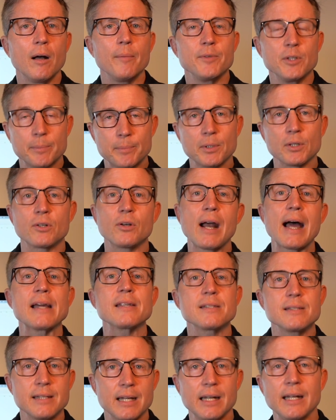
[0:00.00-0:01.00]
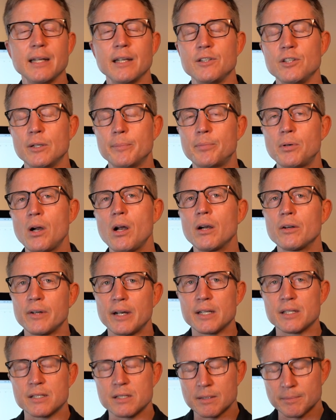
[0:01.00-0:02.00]
you're procrastinating in your
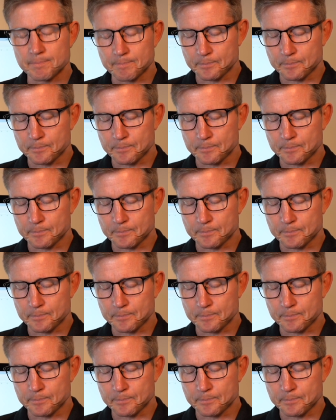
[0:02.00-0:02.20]
progress.